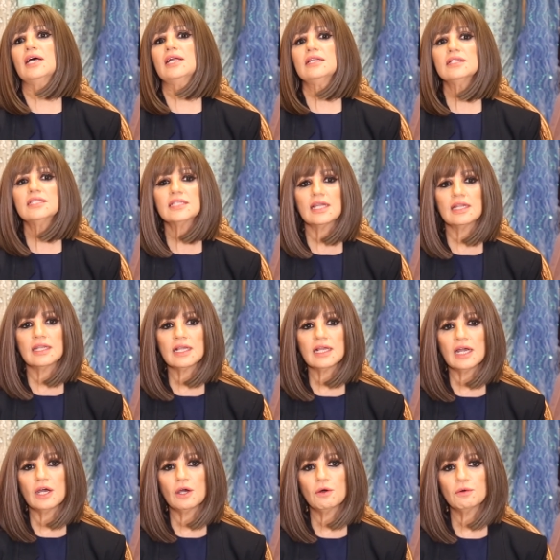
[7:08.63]
understanding
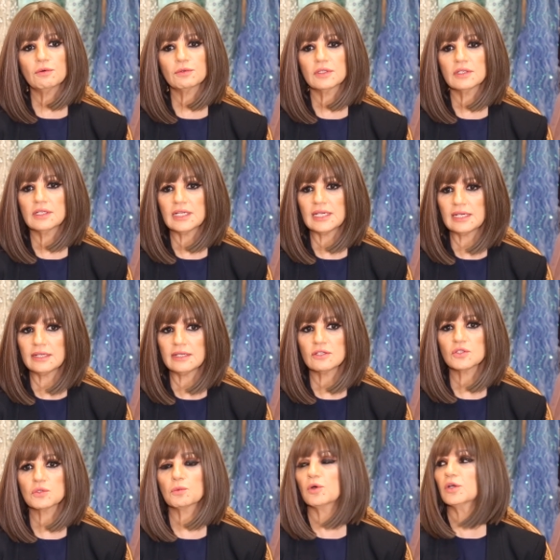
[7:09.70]
how the
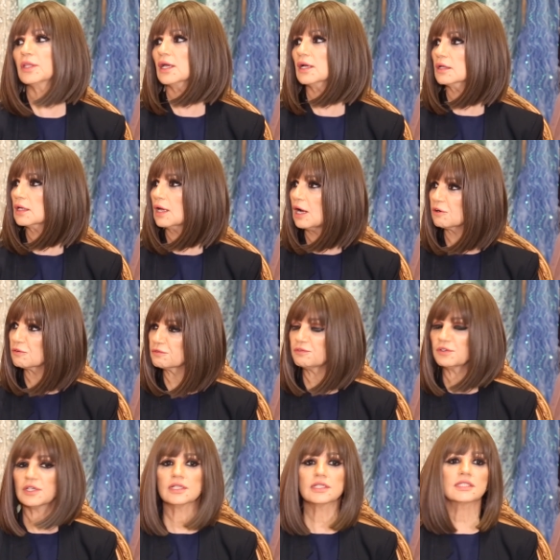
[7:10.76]
ladies wore their
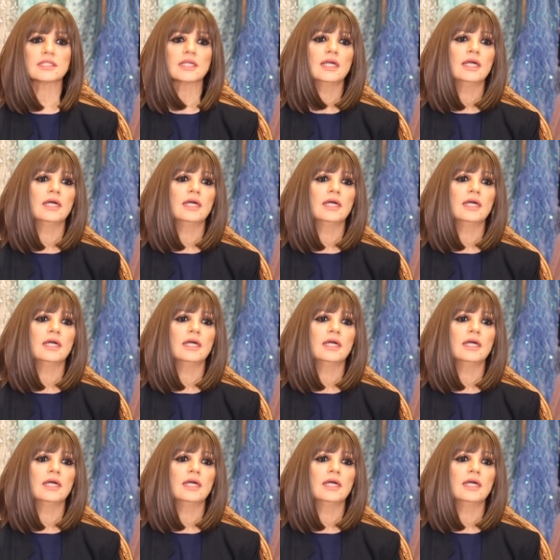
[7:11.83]
outfits,